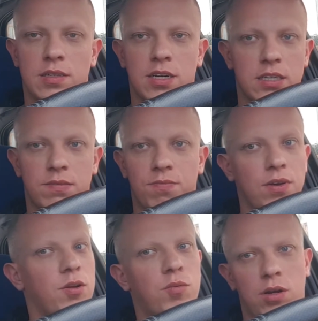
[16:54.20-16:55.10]
just
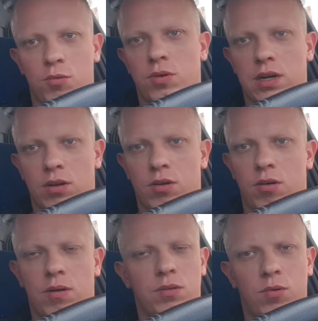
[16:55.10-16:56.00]
think where you wanna
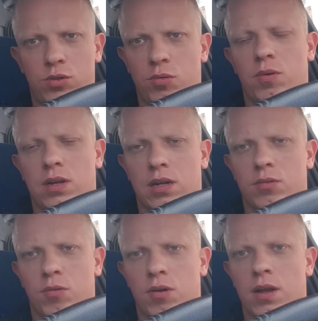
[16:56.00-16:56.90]
go and what you wanna
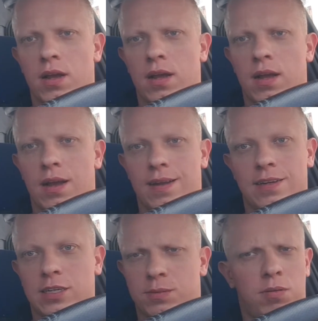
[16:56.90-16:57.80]
do, and
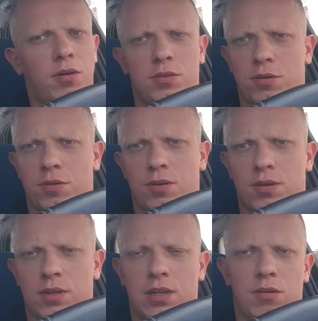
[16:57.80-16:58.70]
explore the
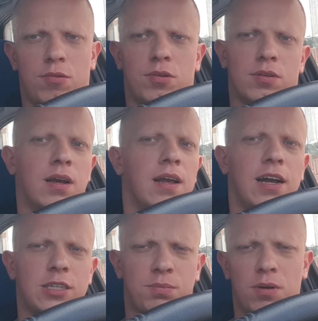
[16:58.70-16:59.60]
world.
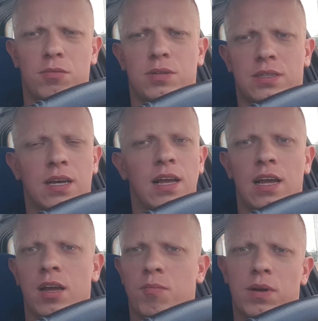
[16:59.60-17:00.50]
Explore this,
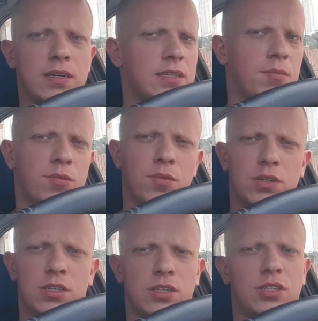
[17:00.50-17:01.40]
make some
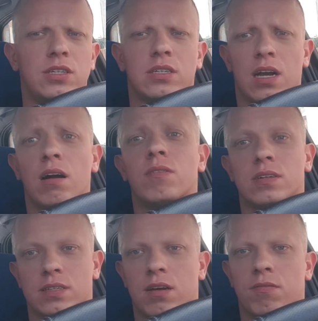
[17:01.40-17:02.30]
research, discover
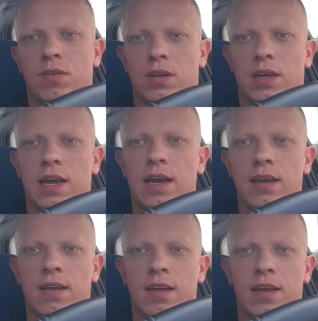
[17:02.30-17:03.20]
something. Yeah,